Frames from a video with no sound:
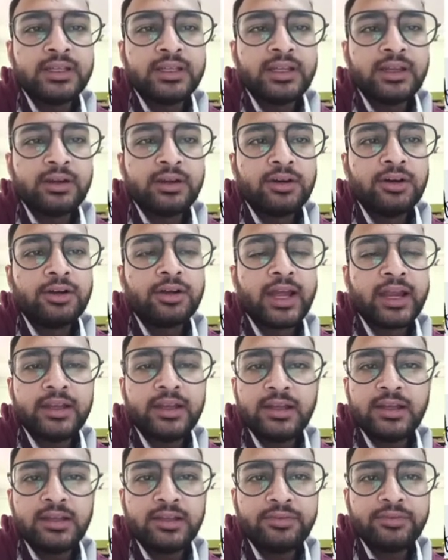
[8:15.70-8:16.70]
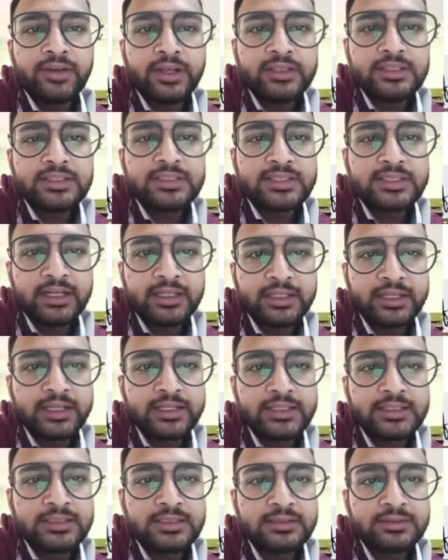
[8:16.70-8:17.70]
or identify the
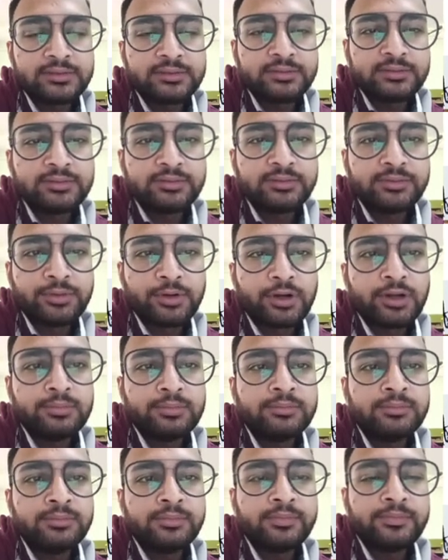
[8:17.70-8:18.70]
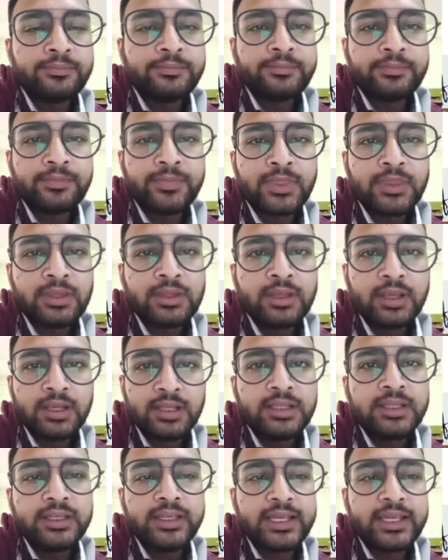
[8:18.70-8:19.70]
sentence from
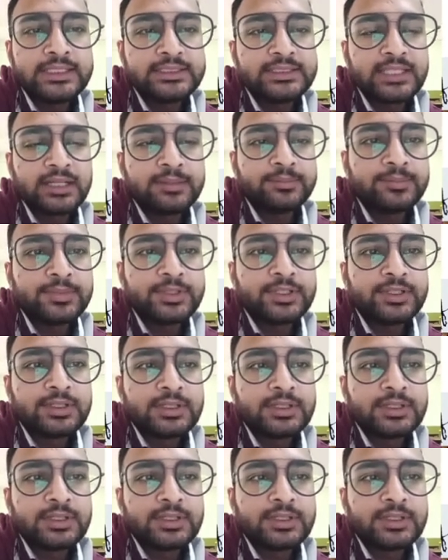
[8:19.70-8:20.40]
in the exam.